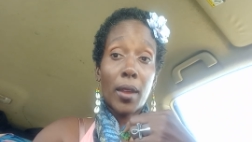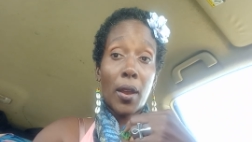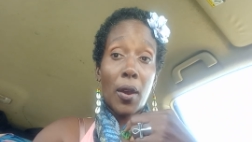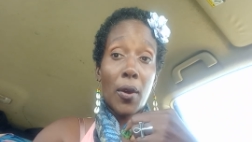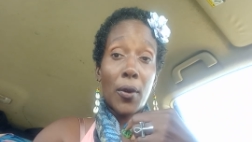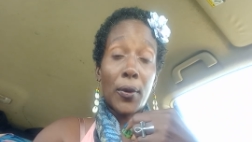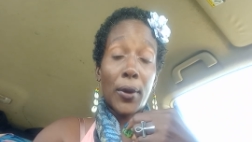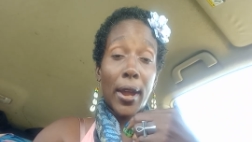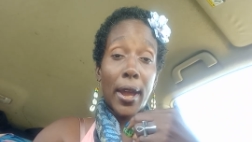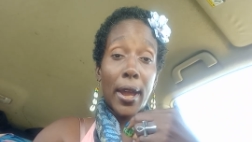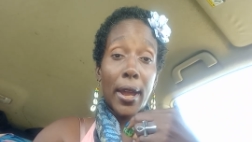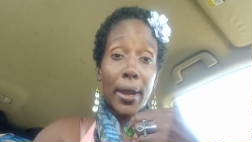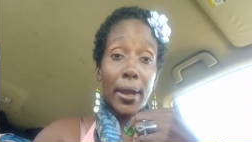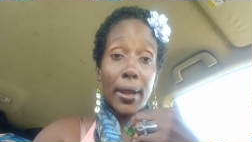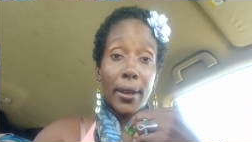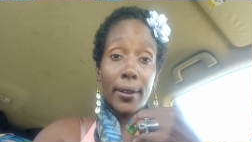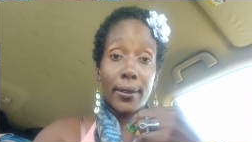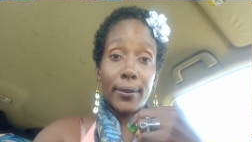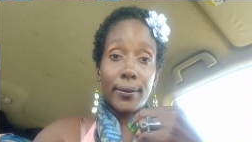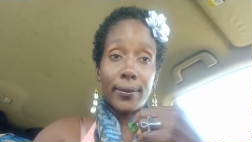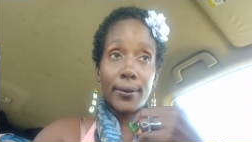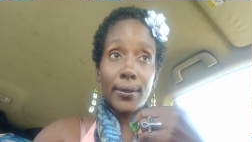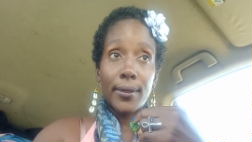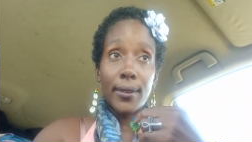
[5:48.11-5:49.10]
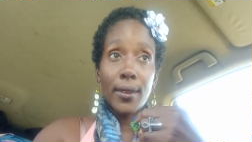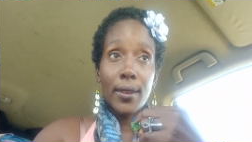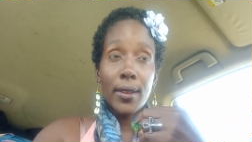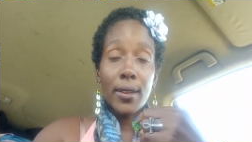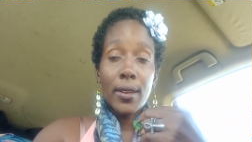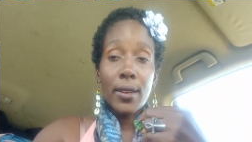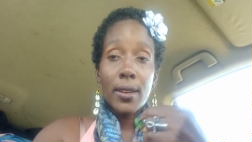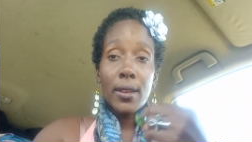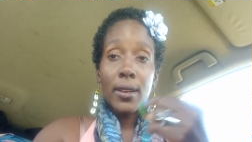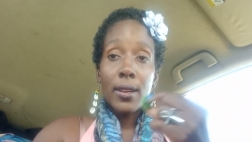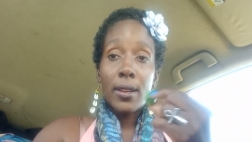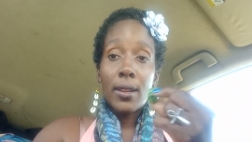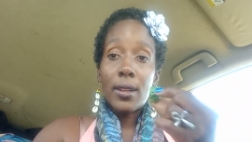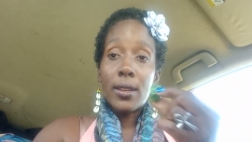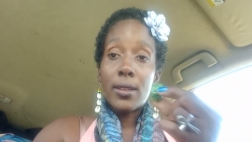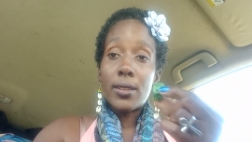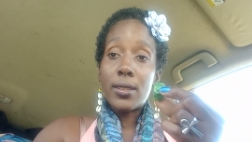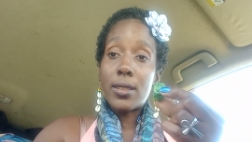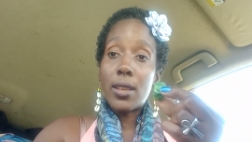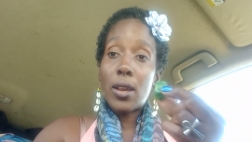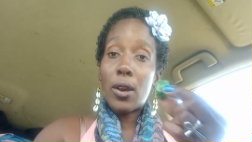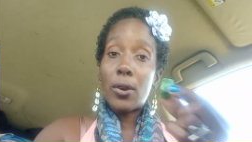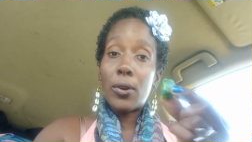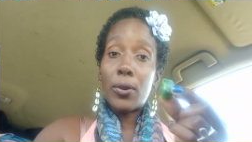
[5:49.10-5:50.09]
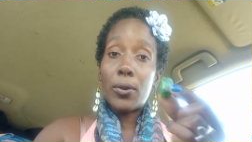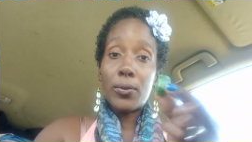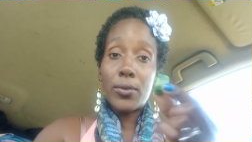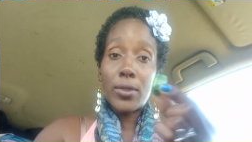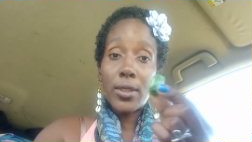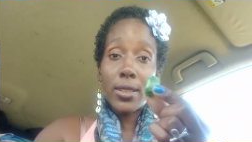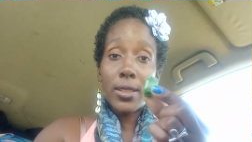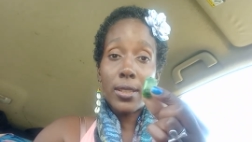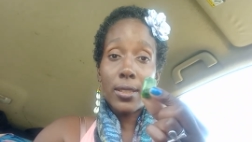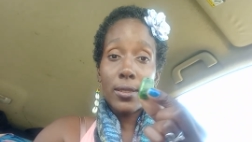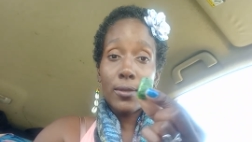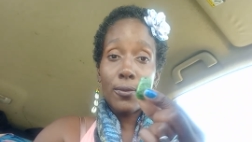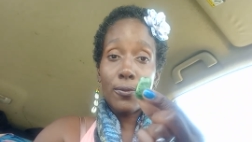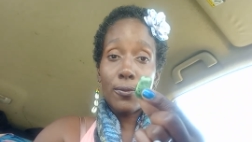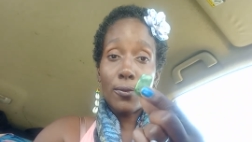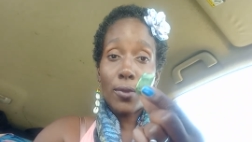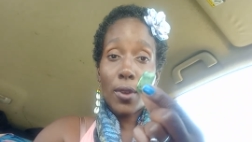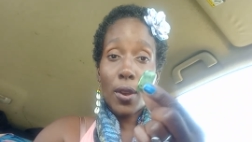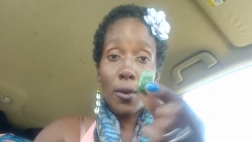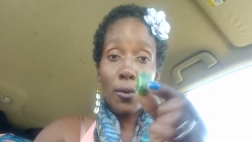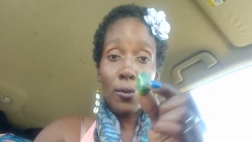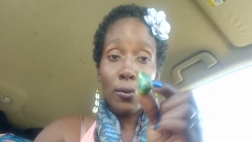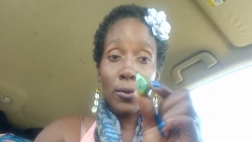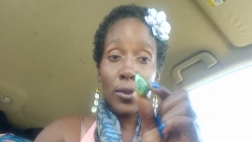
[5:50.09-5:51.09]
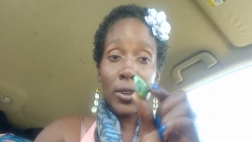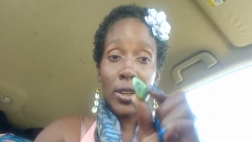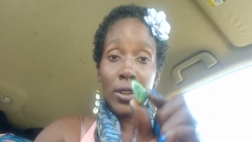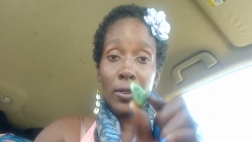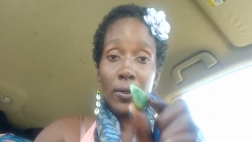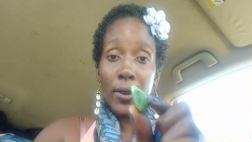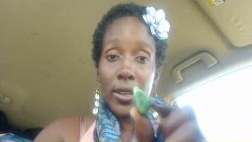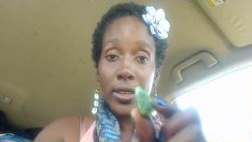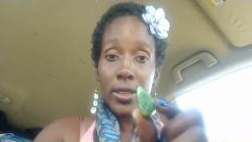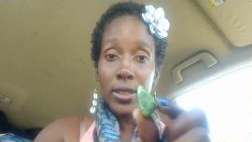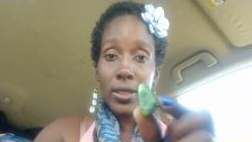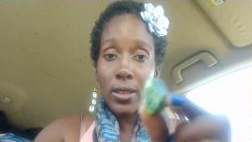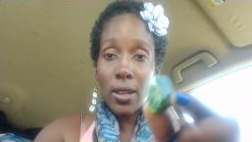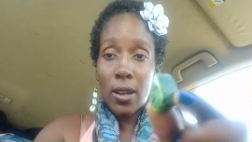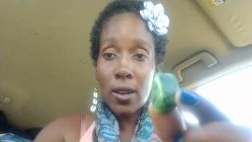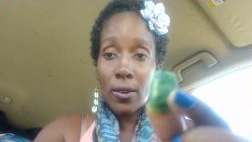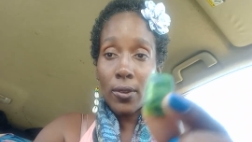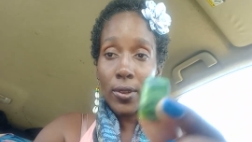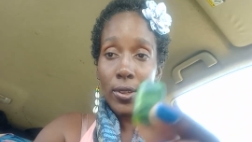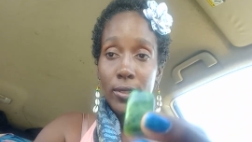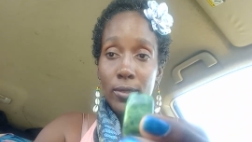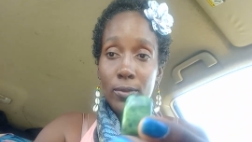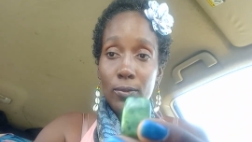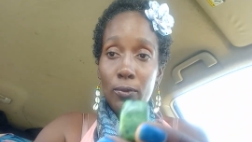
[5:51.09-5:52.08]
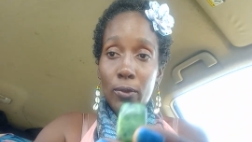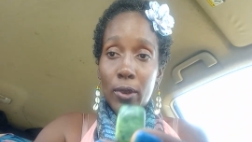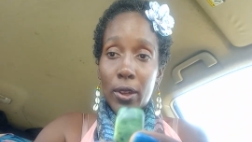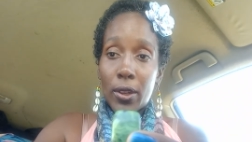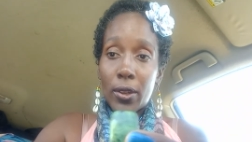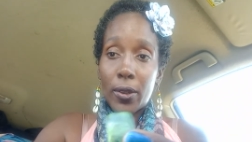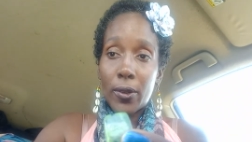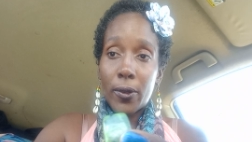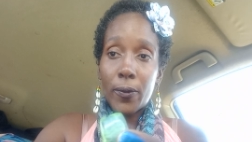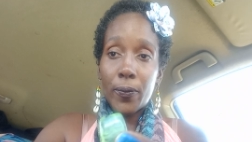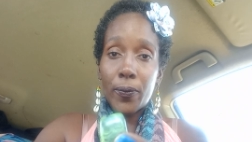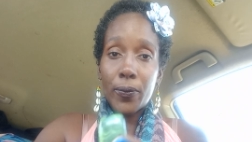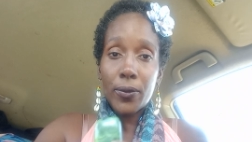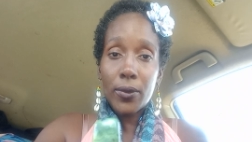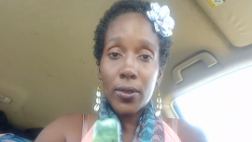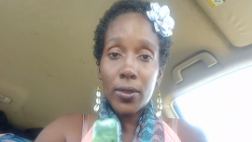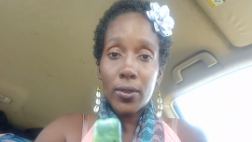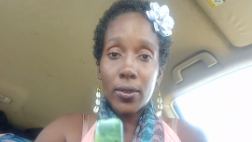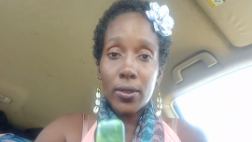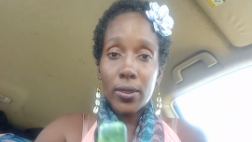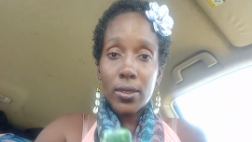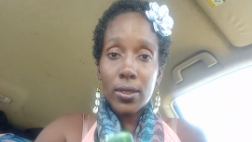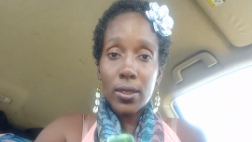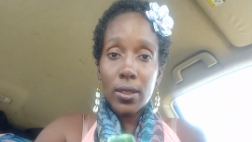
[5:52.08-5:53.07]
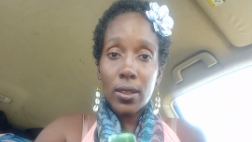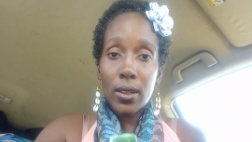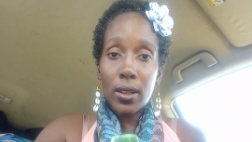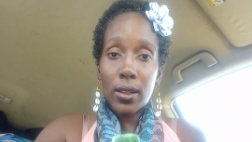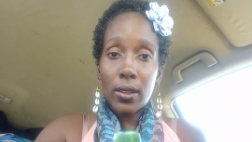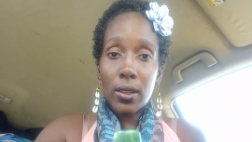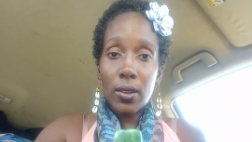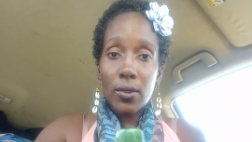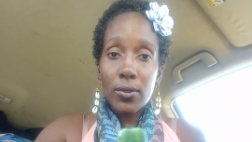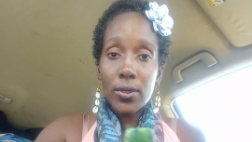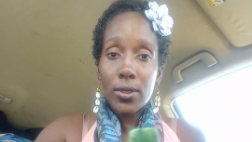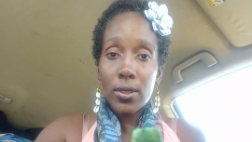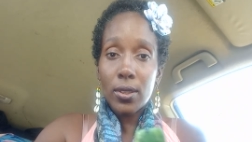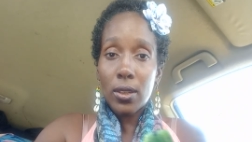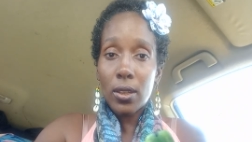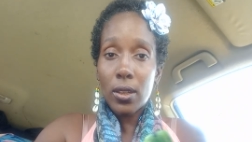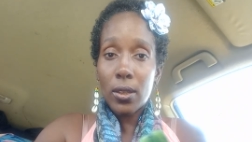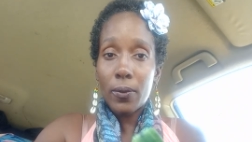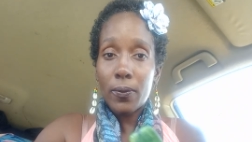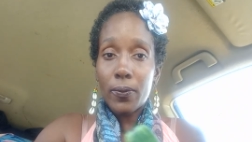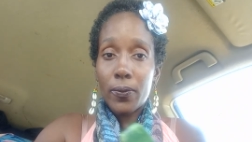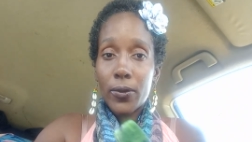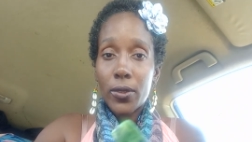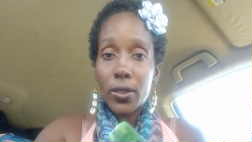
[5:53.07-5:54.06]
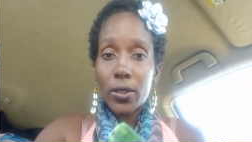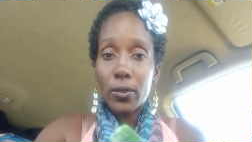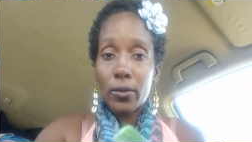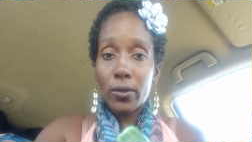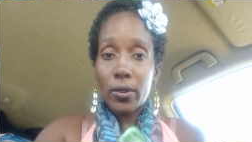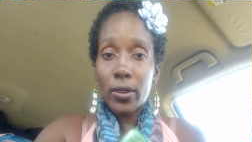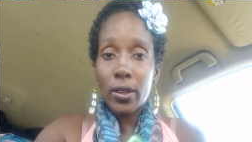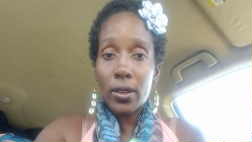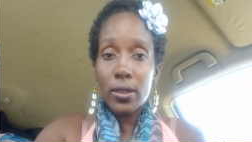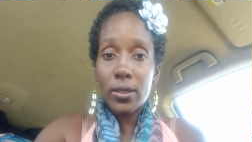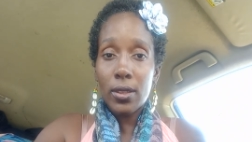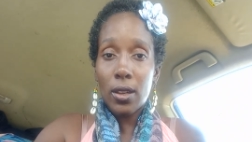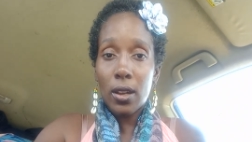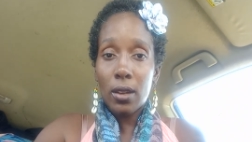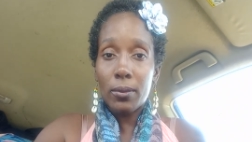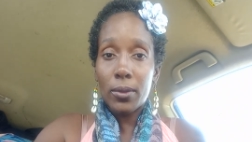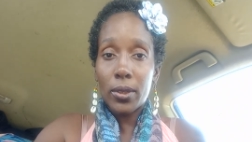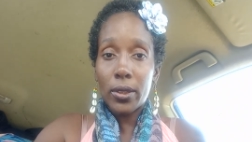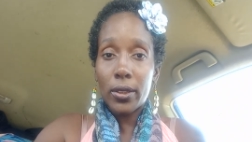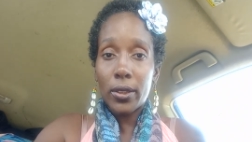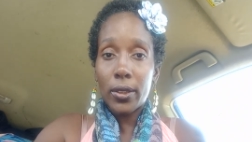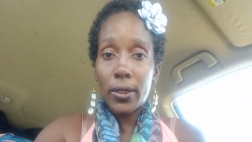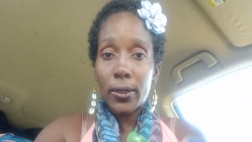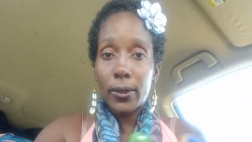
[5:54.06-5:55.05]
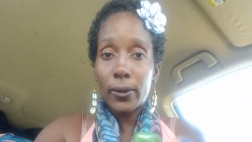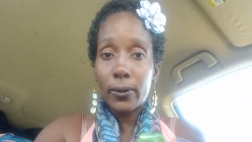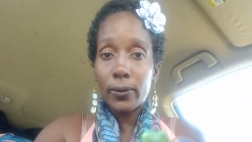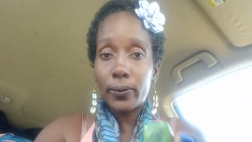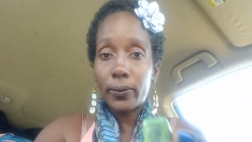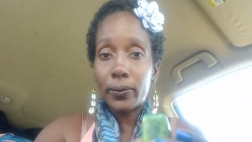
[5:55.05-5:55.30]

Okay, so this is a really great stone as well. You can see it close up. It's green tourmaline.